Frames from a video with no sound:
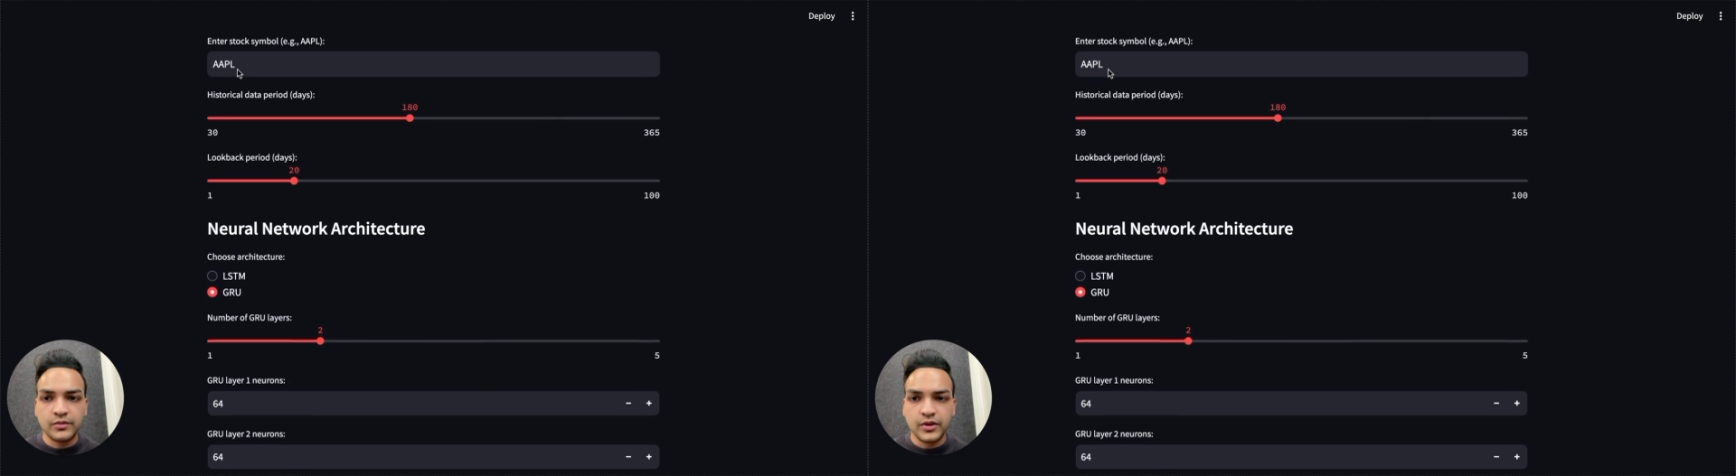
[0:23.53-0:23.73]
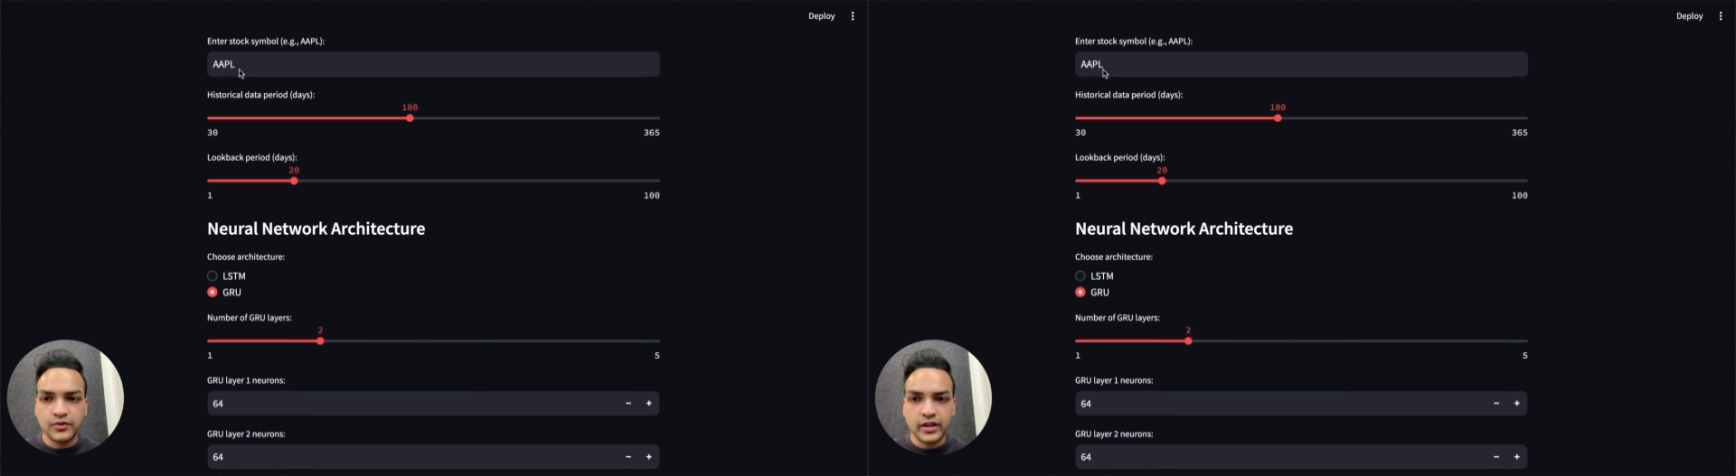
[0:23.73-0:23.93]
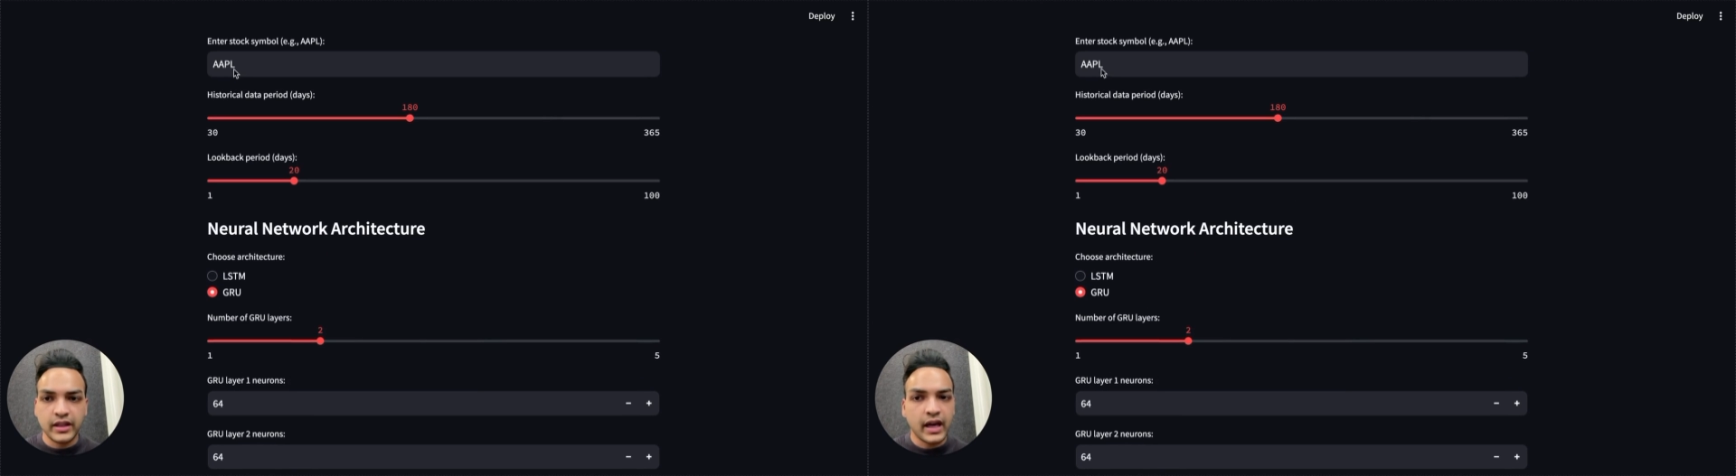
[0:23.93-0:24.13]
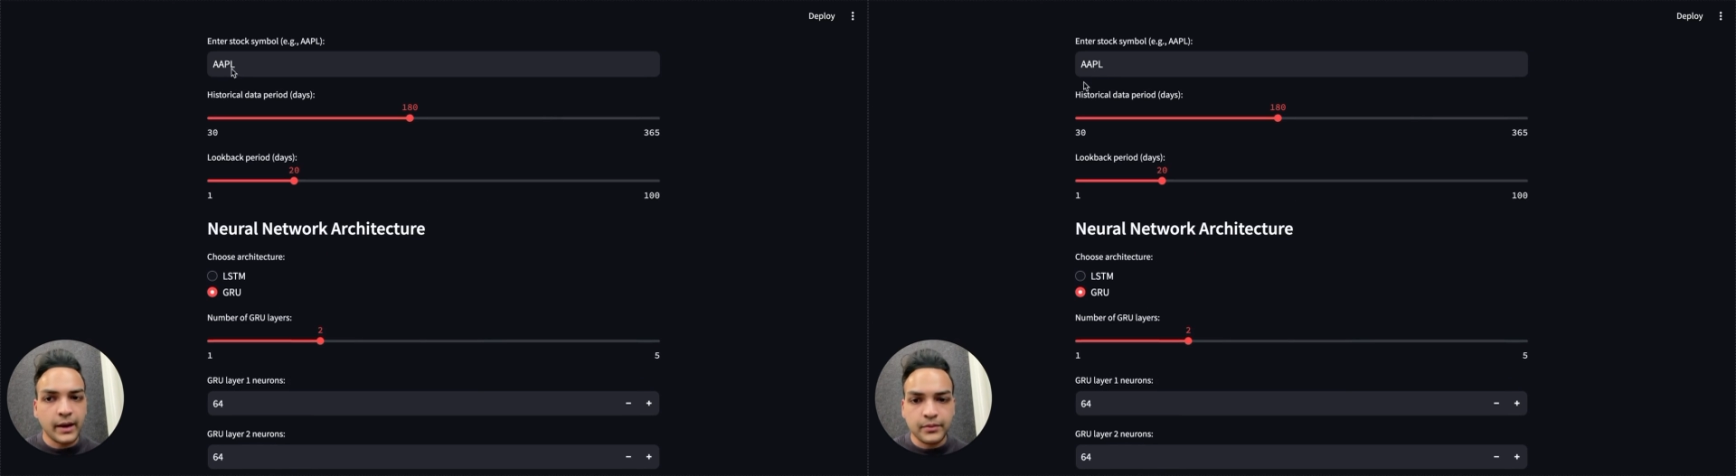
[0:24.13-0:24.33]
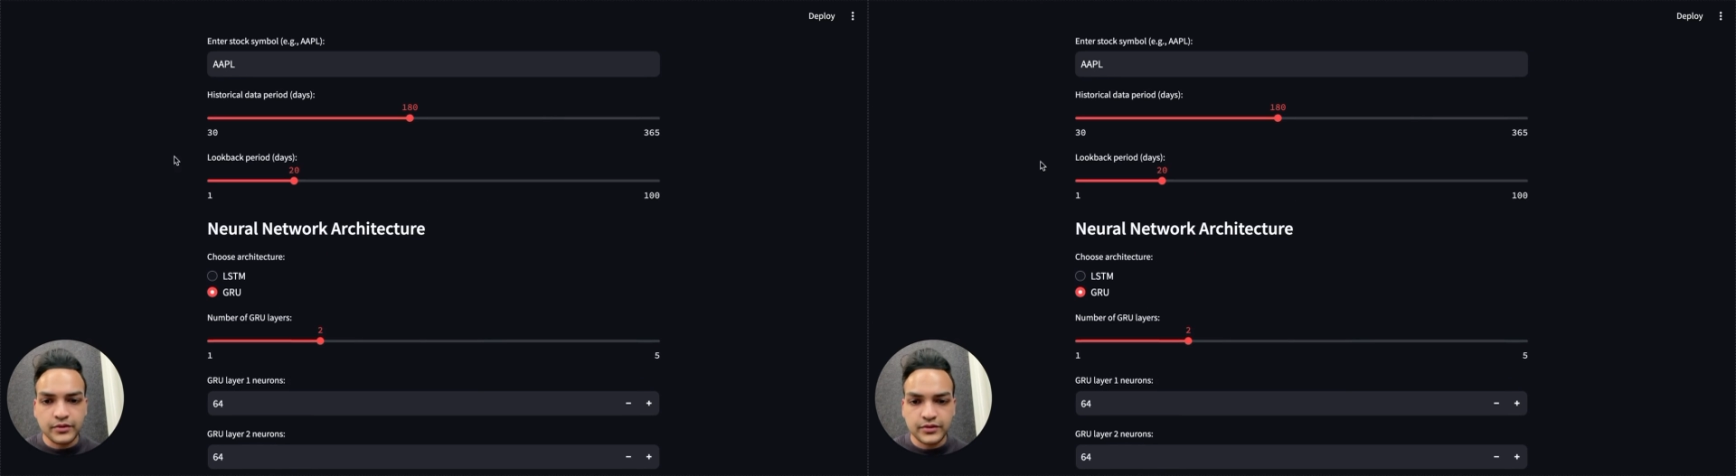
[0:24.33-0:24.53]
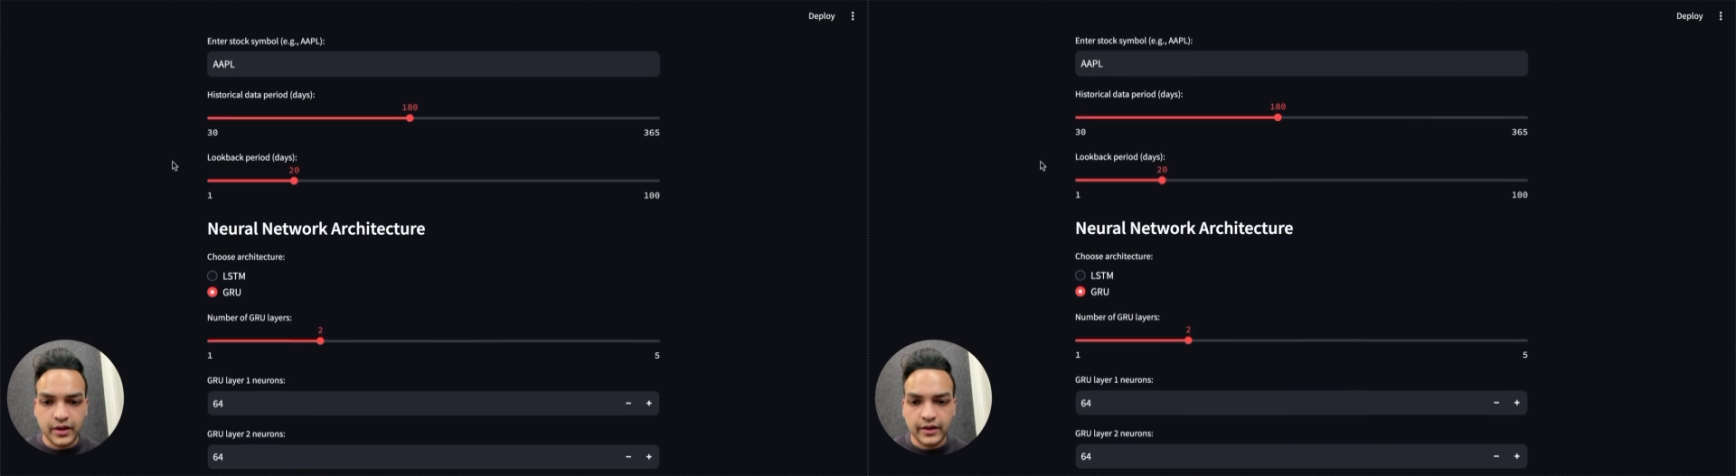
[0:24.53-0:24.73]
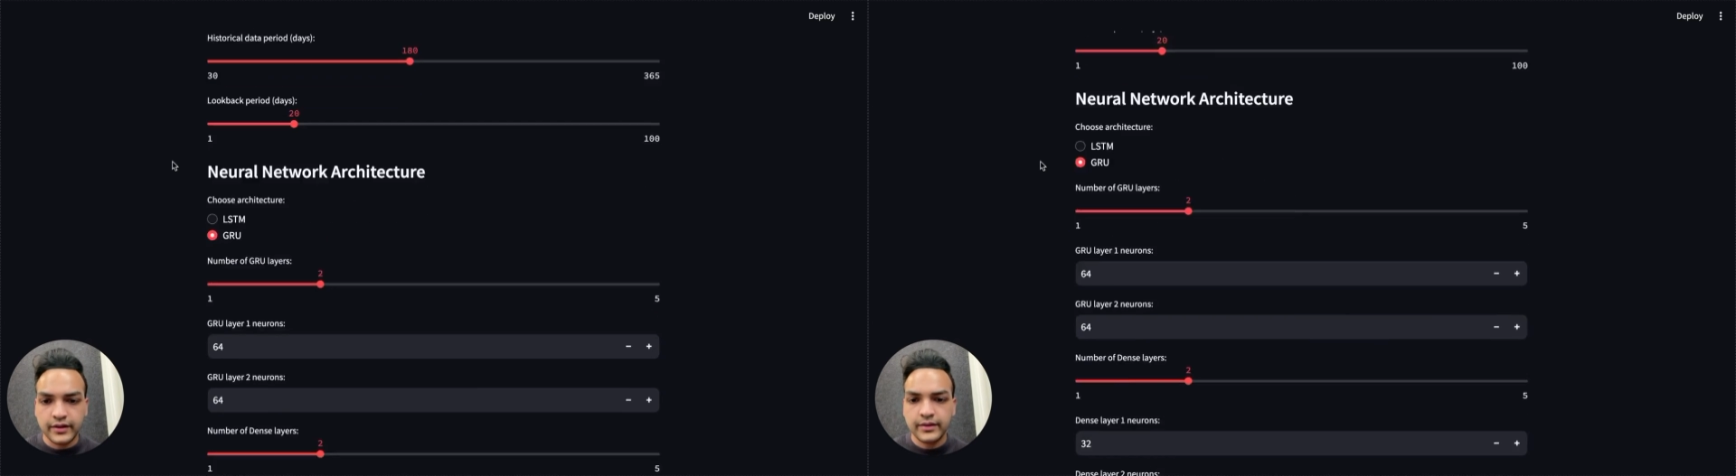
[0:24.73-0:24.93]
be using Apple stock.